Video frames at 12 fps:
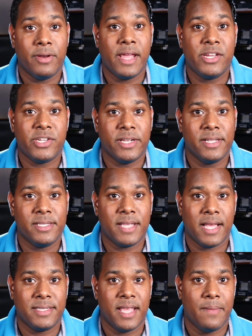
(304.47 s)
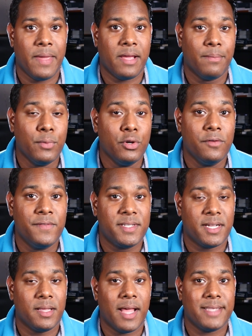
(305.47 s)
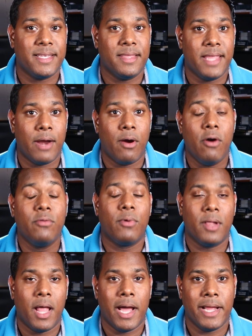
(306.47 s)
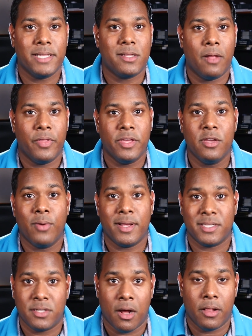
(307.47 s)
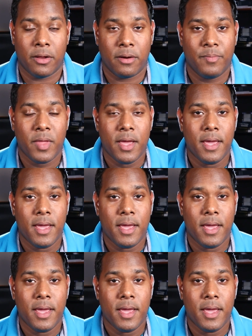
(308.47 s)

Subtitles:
nations as they make moves to lessen their own reliance on the US dollar.